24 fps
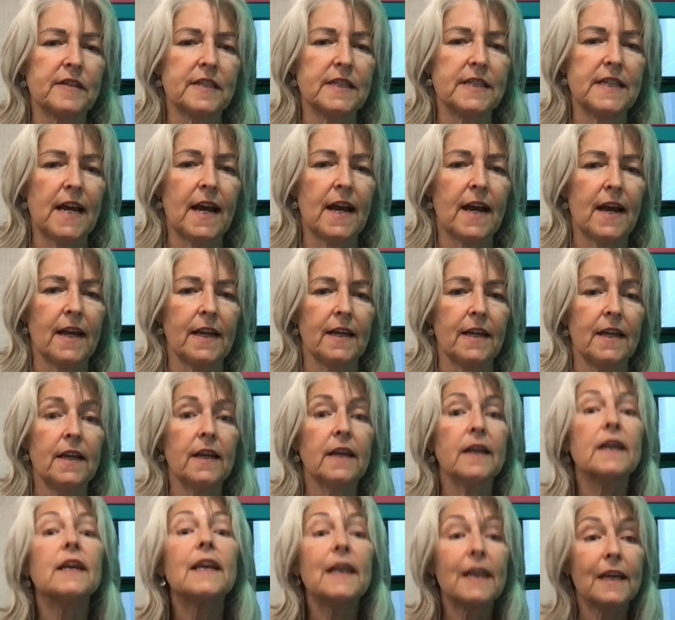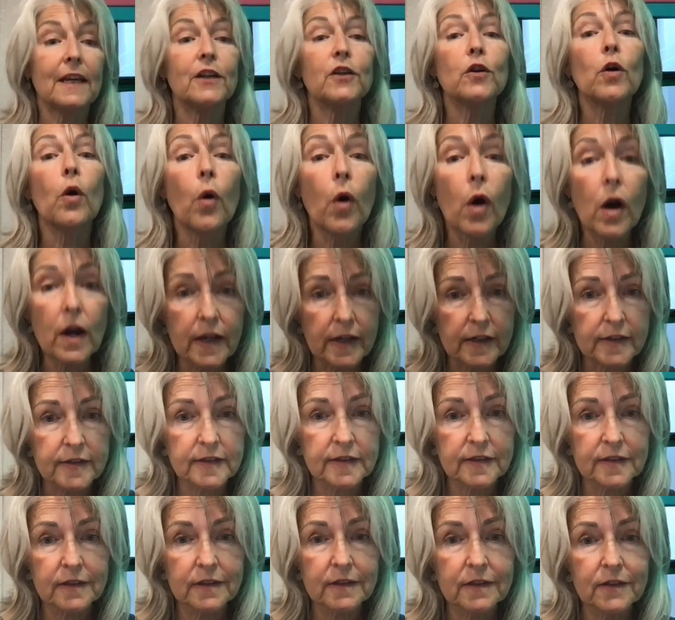day in
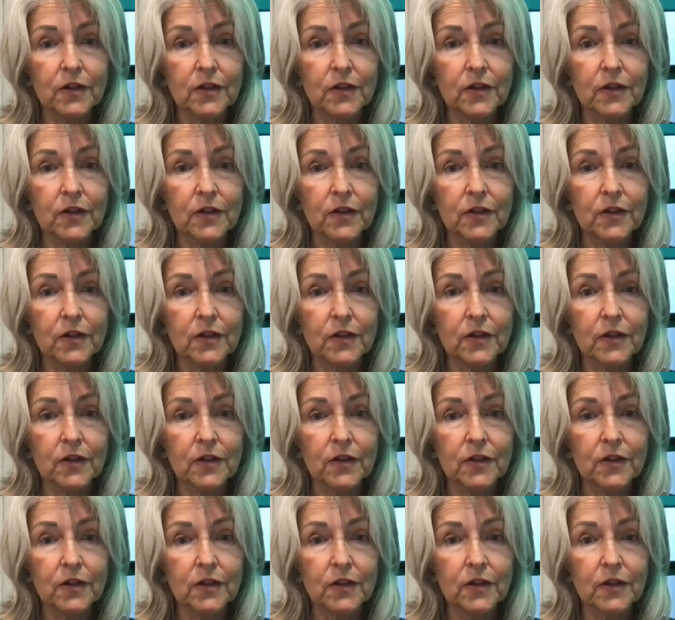August.